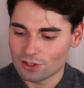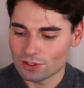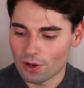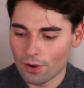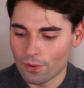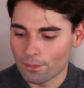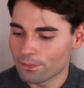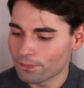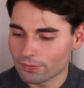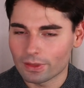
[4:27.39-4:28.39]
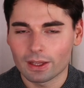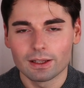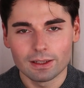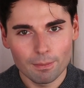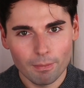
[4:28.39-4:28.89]
So
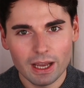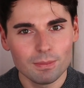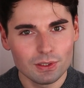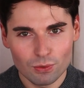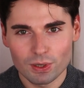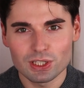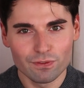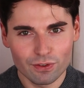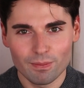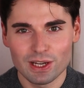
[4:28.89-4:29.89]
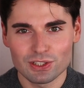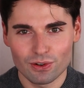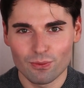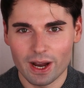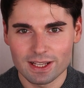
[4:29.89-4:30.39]
that might be too much information
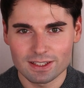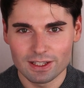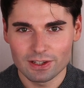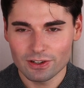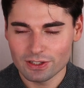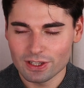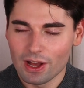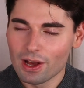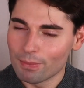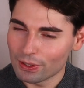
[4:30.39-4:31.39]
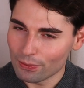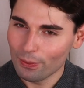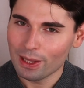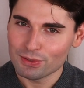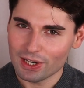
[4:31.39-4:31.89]
on white sneakers, but
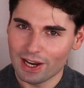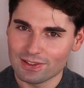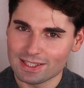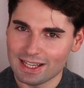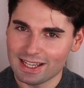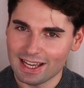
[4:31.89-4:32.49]
all I'm trying to say